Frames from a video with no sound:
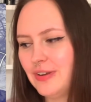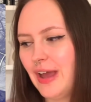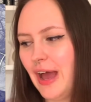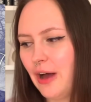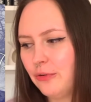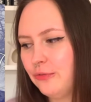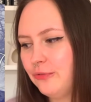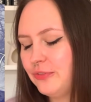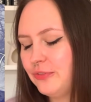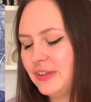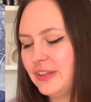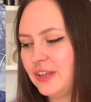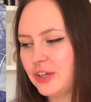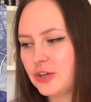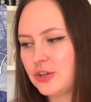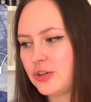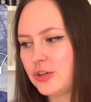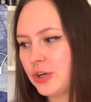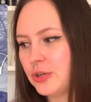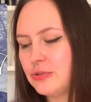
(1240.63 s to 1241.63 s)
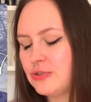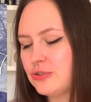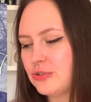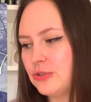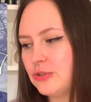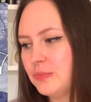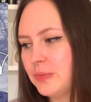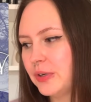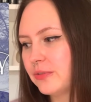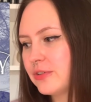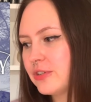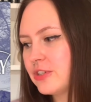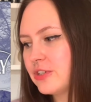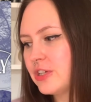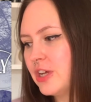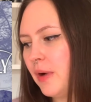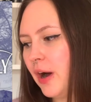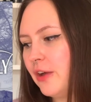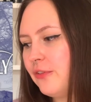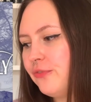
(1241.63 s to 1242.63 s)
outfit, like a ghost almost.
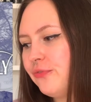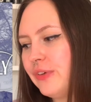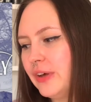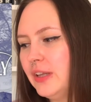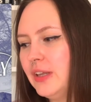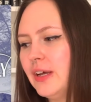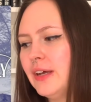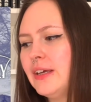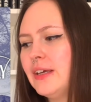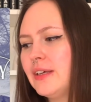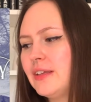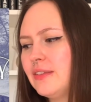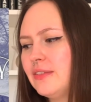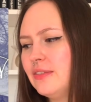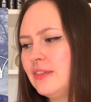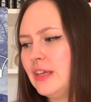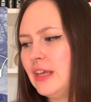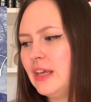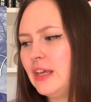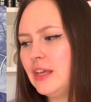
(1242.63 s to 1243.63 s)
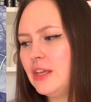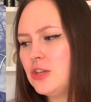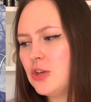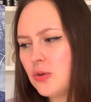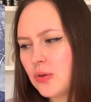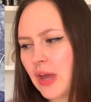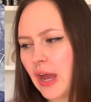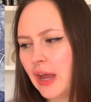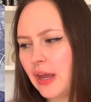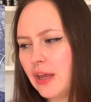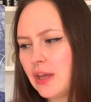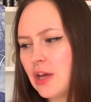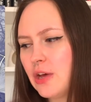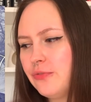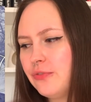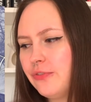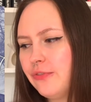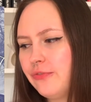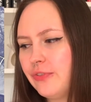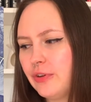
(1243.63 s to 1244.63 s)
I feel like the UK
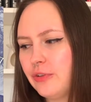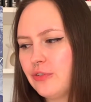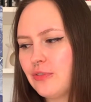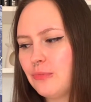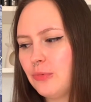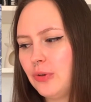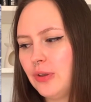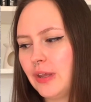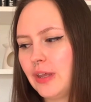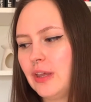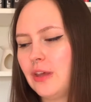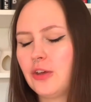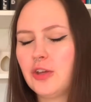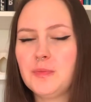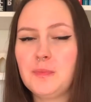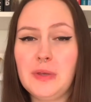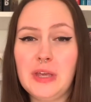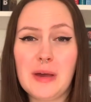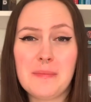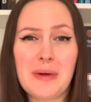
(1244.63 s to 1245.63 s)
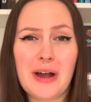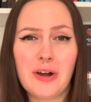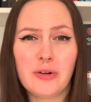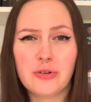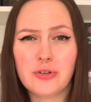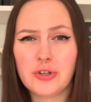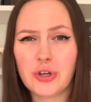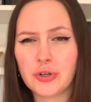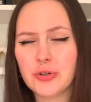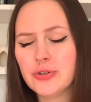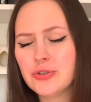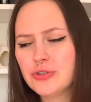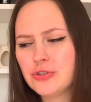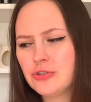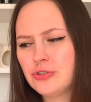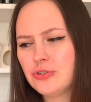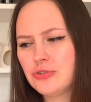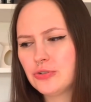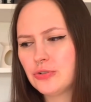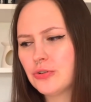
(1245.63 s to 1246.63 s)
cover feels more like it could be about a
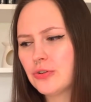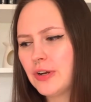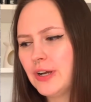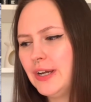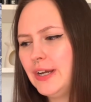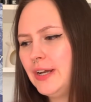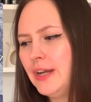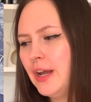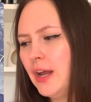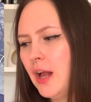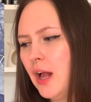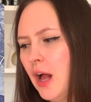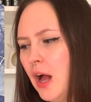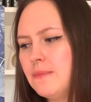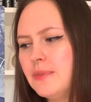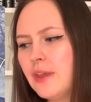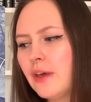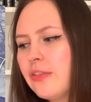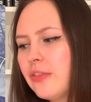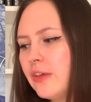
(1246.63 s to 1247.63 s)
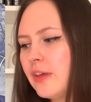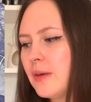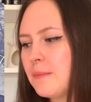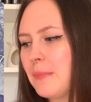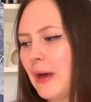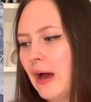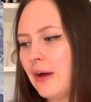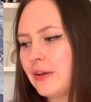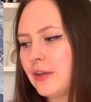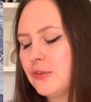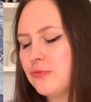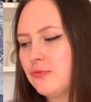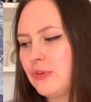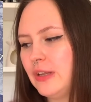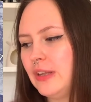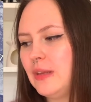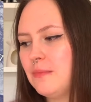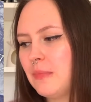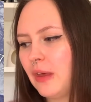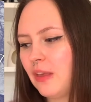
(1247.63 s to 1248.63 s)
ghost story. Nothing about it
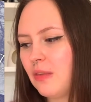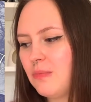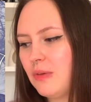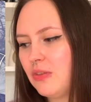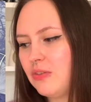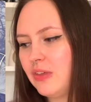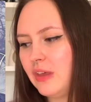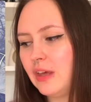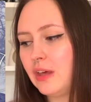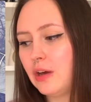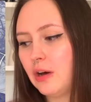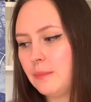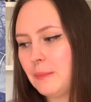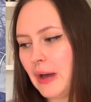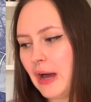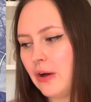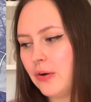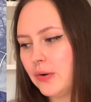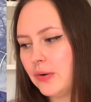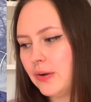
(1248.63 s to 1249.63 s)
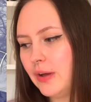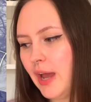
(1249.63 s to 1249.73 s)
really makes me think about